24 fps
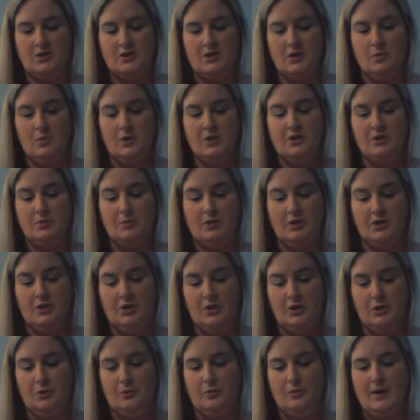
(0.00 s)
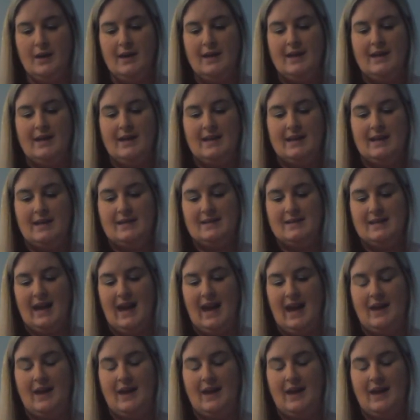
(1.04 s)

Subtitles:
So what you want to do is